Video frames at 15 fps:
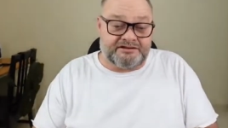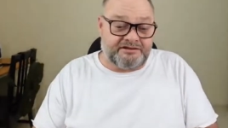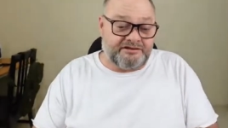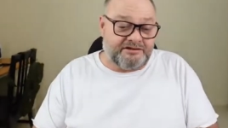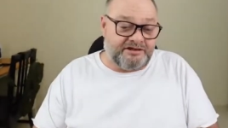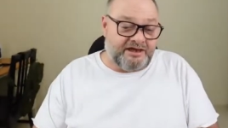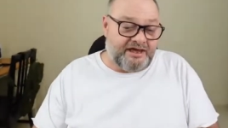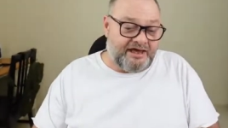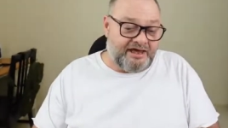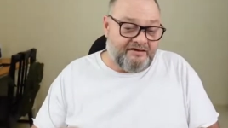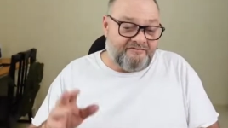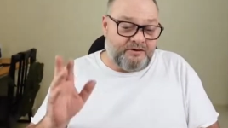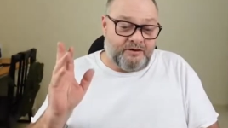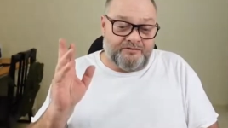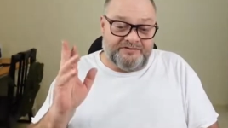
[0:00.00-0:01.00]
and they have
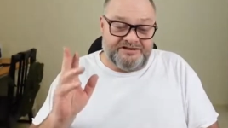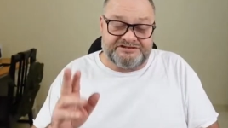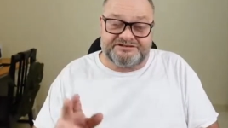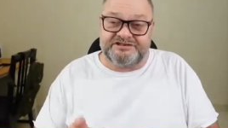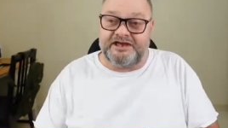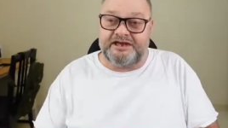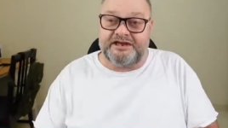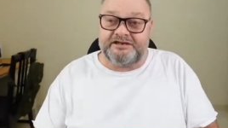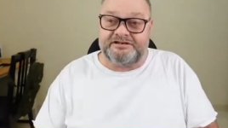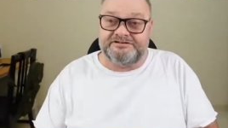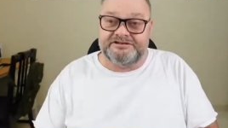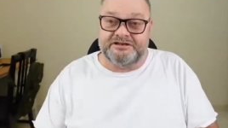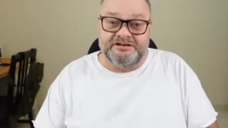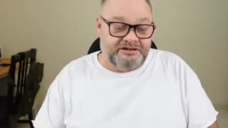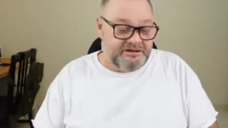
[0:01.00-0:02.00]
all these
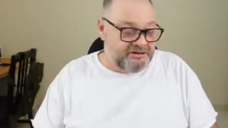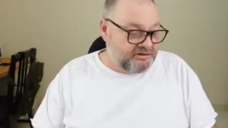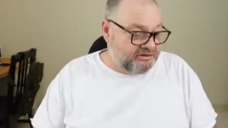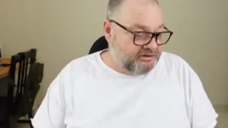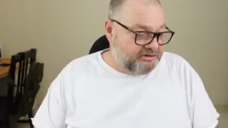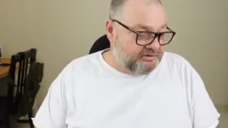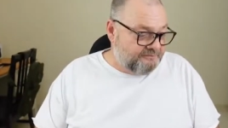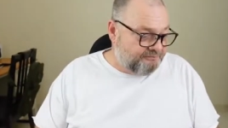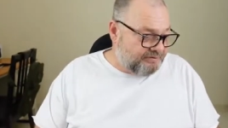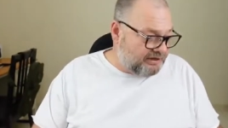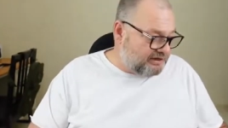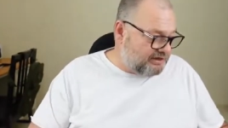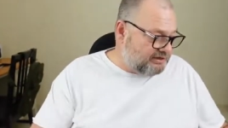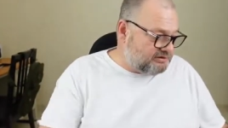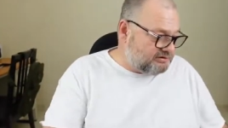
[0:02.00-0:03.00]
things,
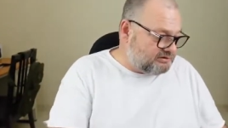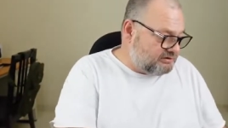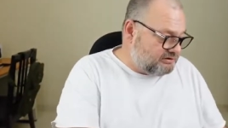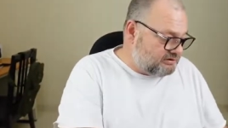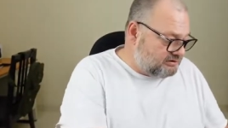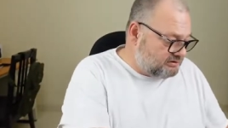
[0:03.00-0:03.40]
but